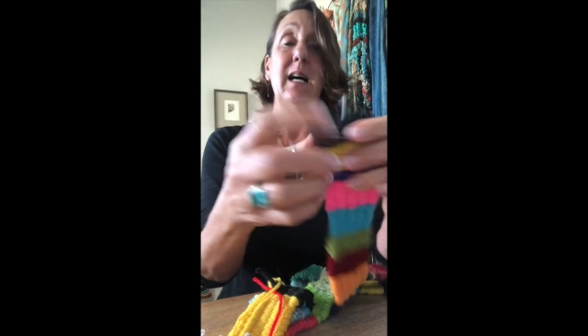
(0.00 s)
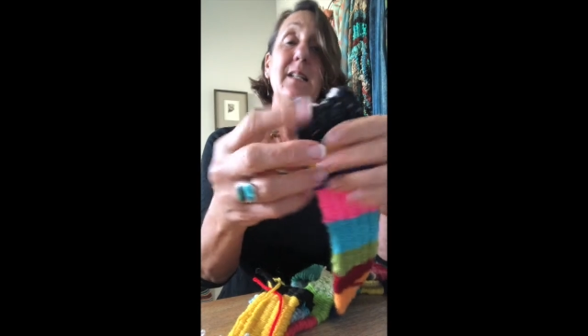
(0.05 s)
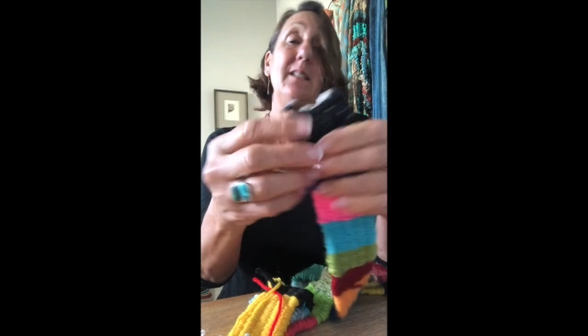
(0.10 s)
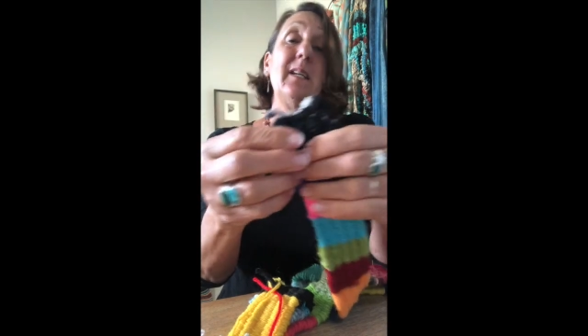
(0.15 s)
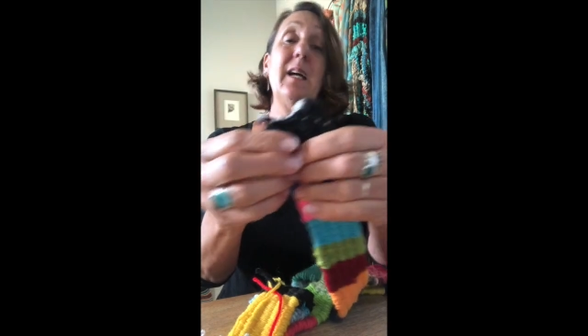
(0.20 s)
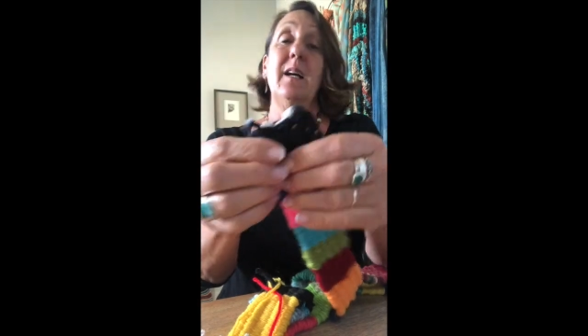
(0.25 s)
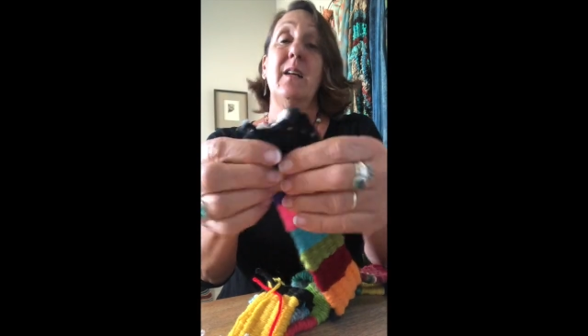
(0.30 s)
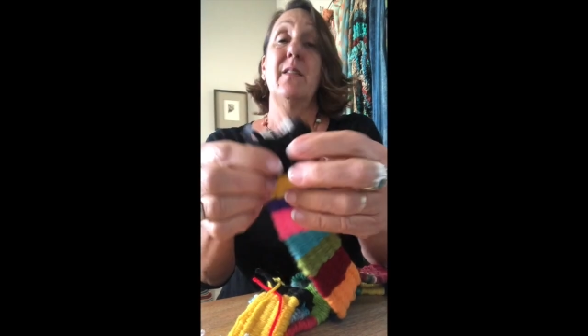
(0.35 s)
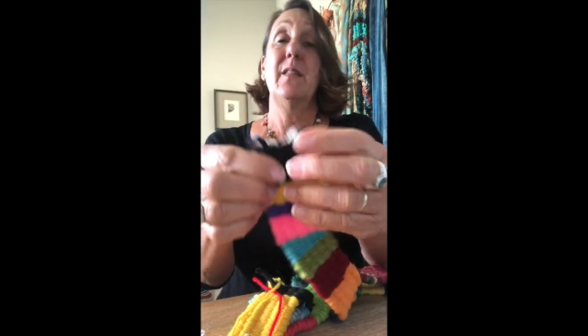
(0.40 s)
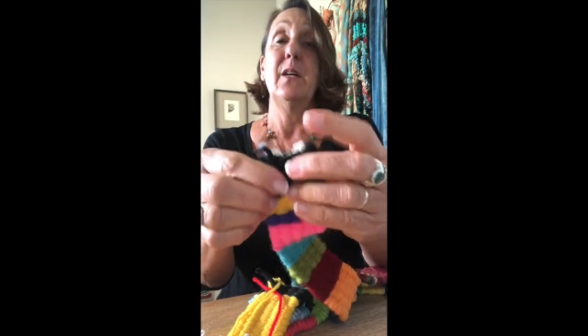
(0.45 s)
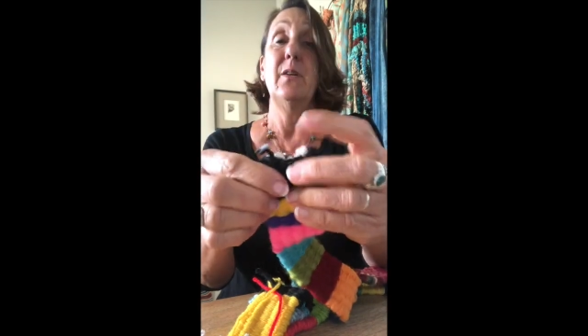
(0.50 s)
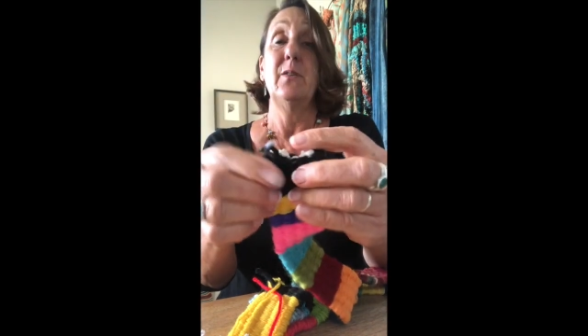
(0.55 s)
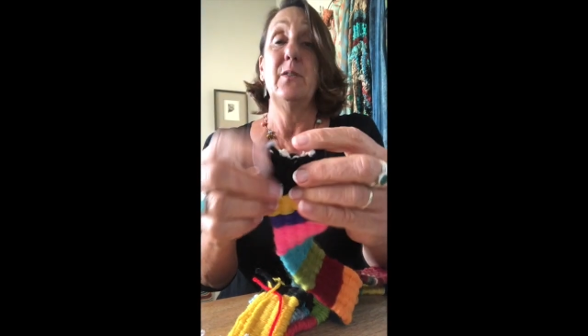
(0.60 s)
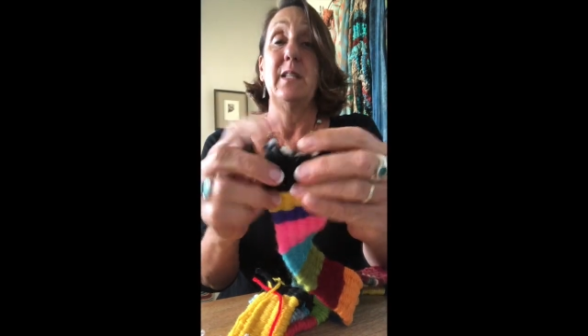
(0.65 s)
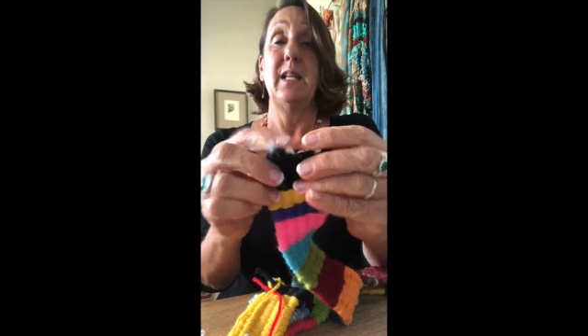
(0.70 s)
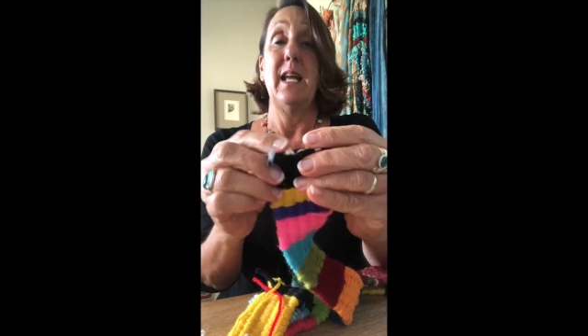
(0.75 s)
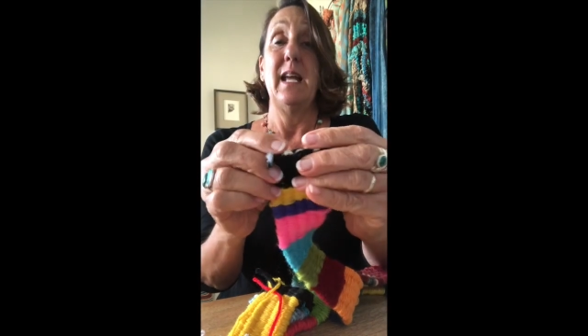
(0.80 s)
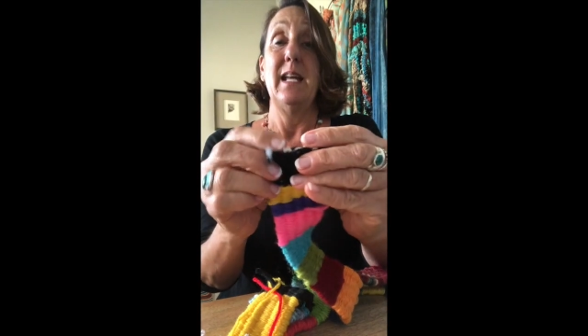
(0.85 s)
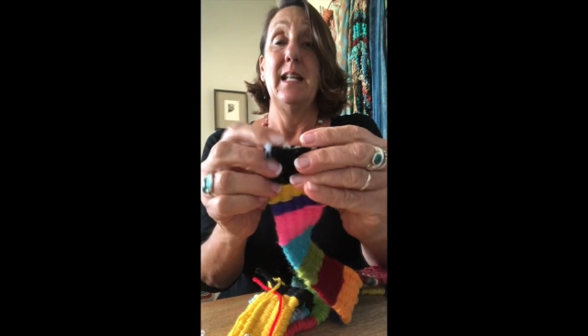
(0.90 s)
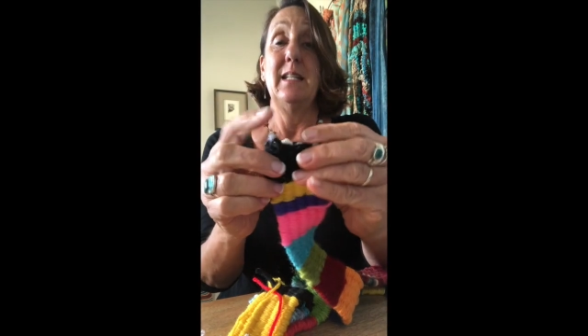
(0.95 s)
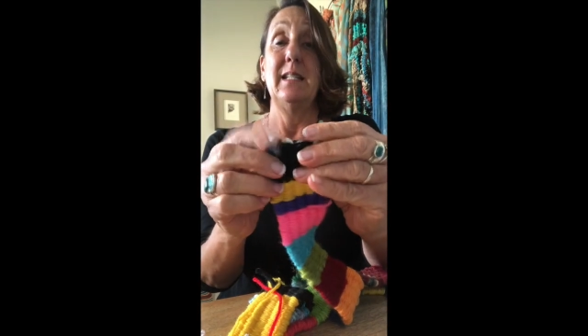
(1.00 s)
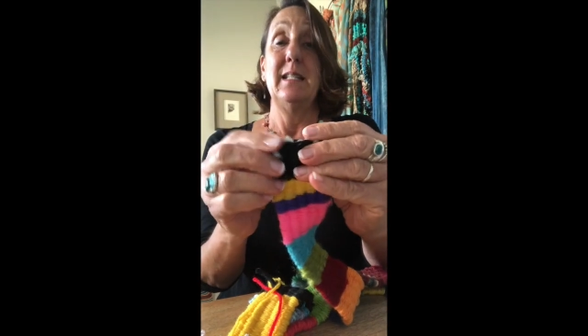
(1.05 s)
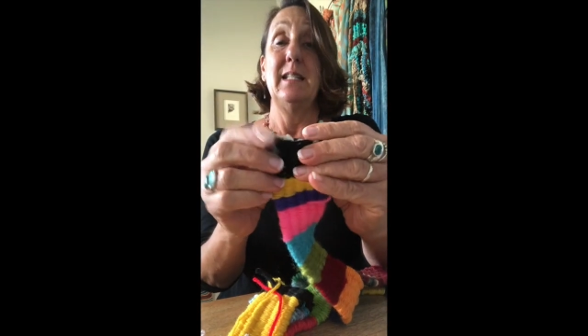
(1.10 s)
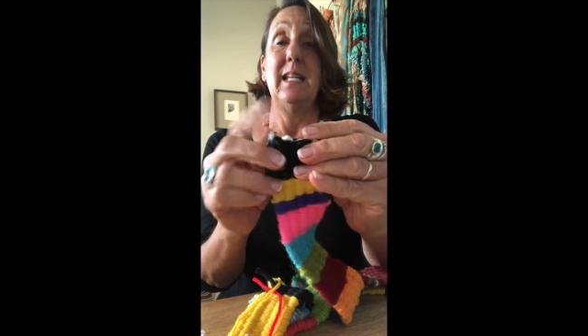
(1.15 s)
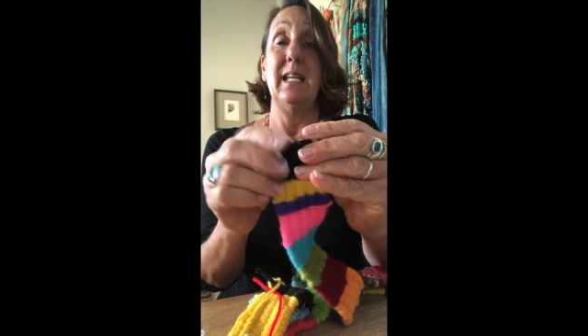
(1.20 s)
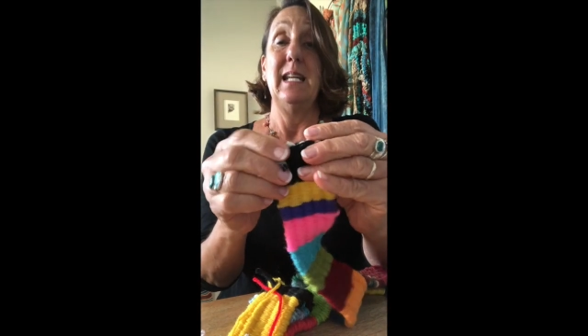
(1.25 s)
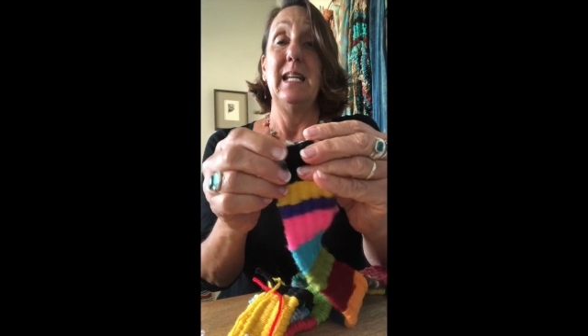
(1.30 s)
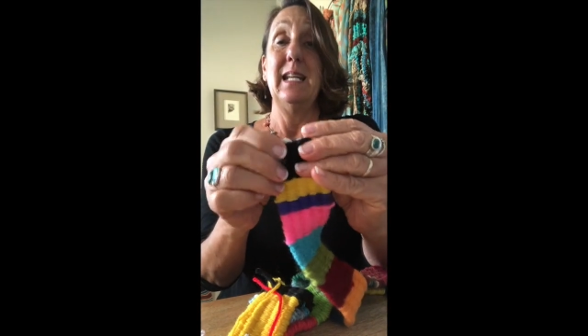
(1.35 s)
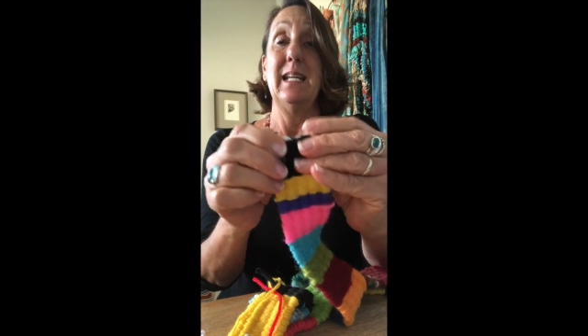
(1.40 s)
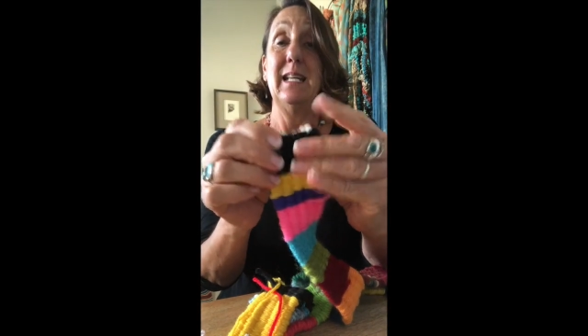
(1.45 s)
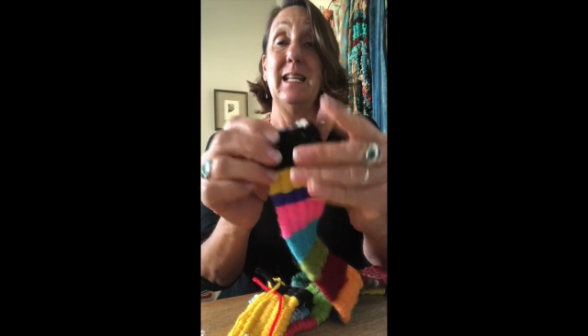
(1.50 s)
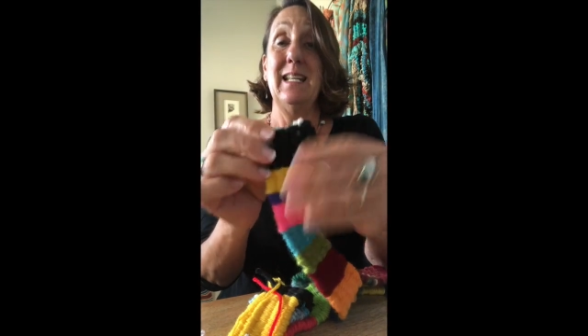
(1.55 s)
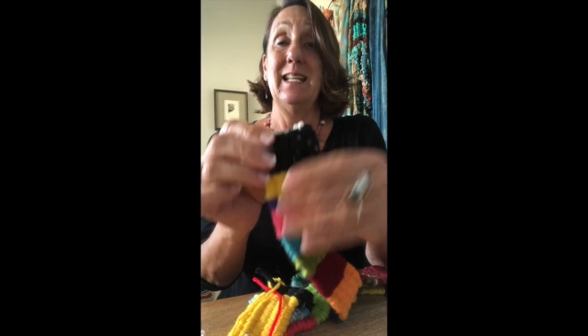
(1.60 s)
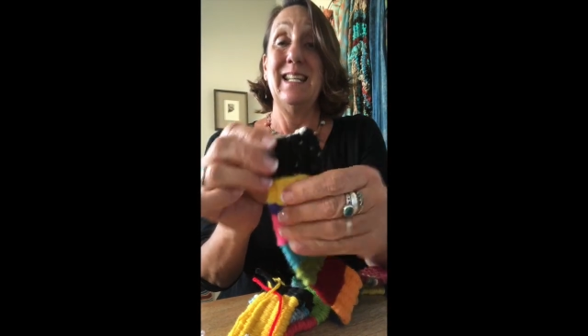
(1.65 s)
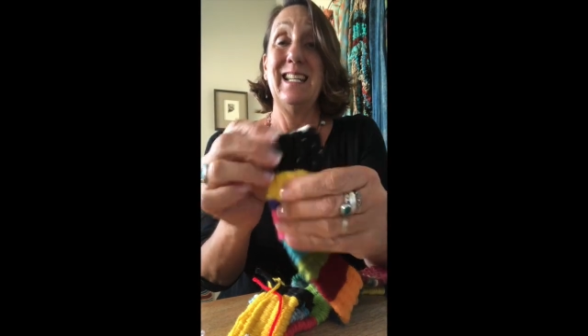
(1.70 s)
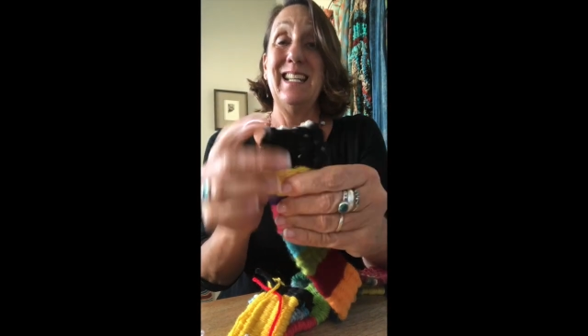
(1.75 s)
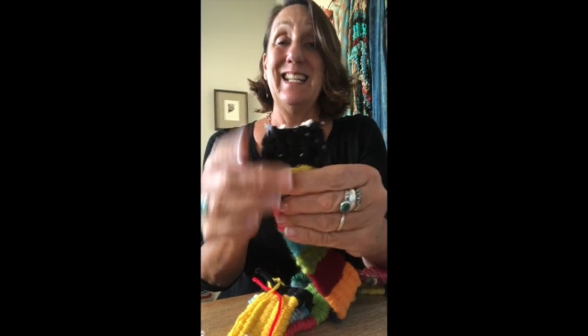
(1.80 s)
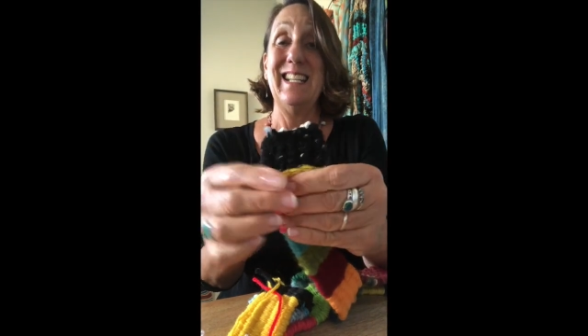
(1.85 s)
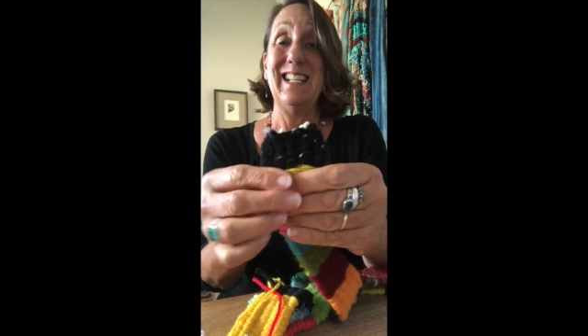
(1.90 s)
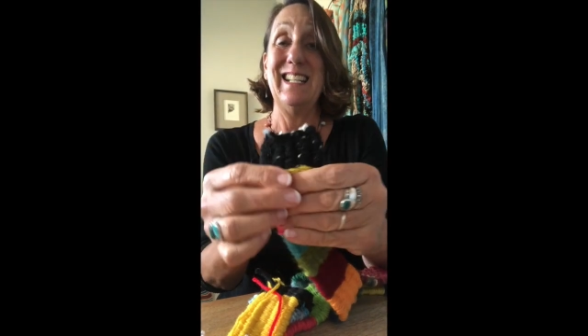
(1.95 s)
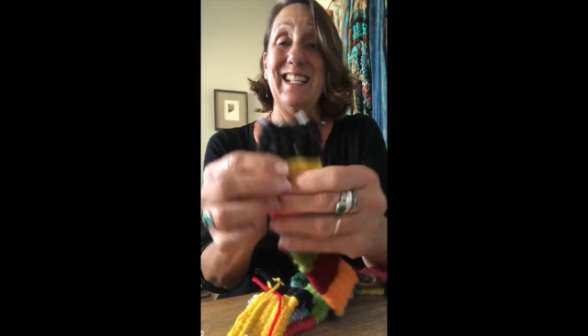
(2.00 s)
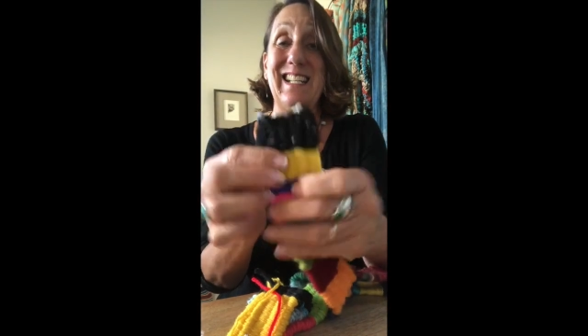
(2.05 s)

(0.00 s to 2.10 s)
tuck those ends in